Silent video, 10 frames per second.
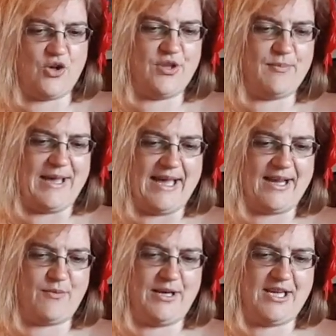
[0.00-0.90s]
on the
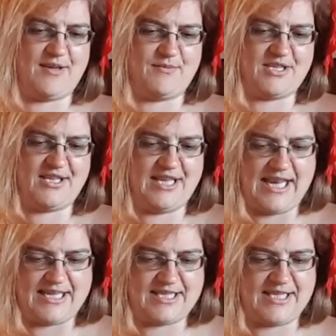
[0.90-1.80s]
back when it comes to the
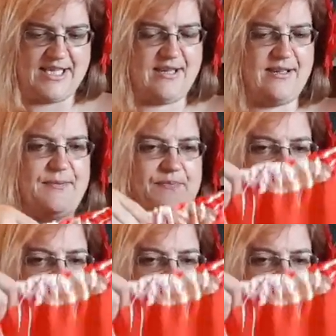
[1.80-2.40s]
elastic.